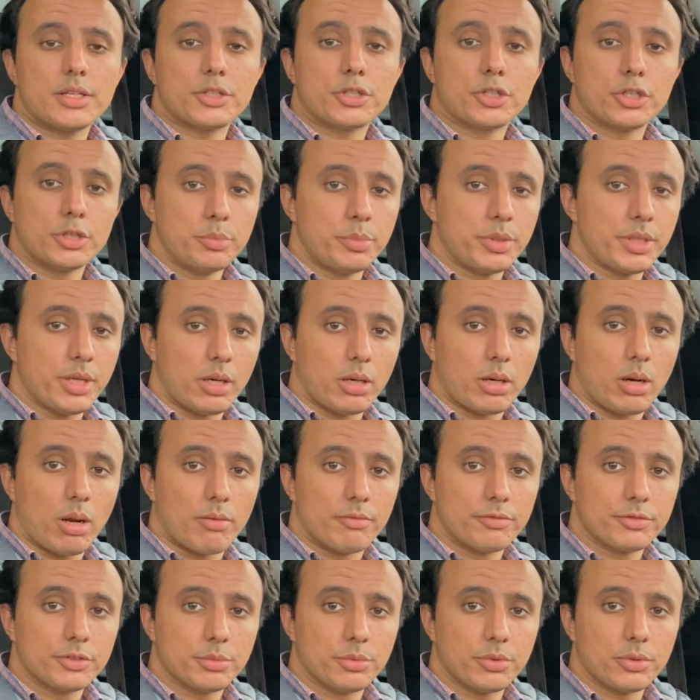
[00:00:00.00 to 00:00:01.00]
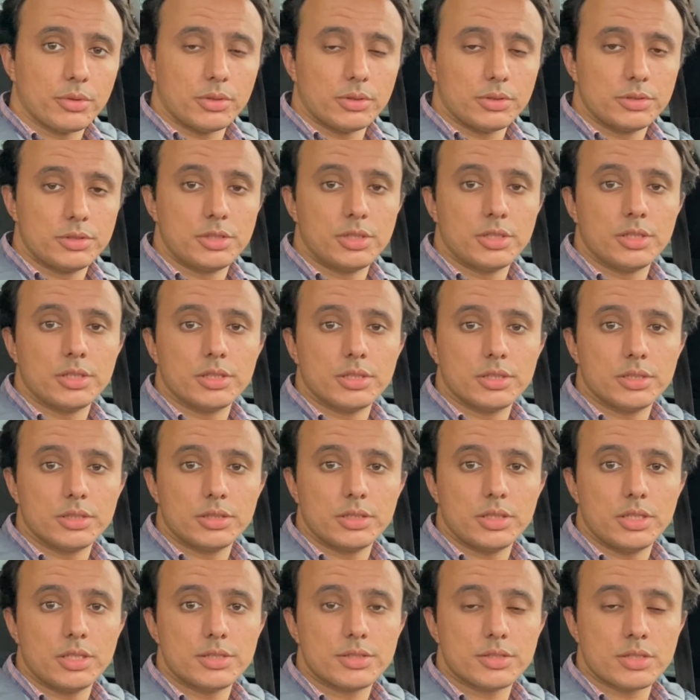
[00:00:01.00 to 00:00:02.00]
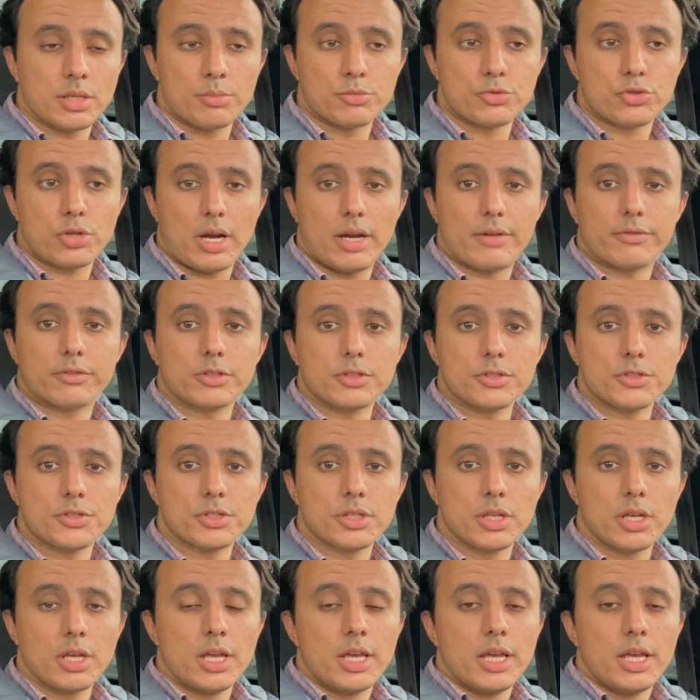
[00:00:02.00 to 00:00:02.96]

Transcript: could be uncomfortable to some drivers.